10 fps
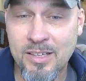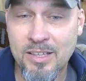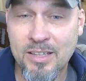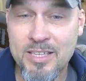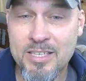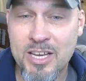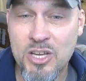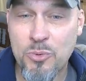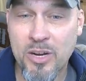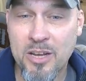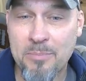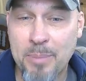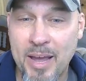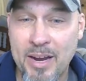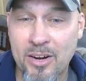you want to
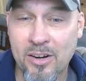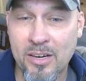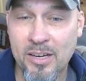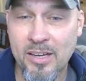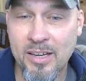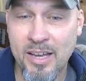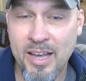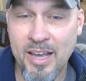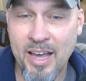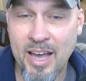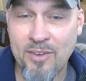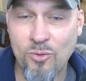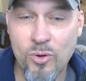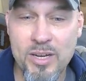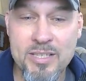compare
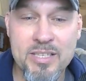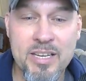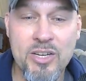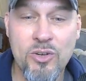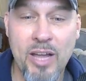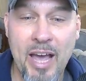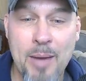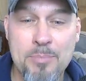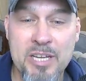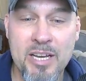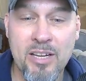every single Abdel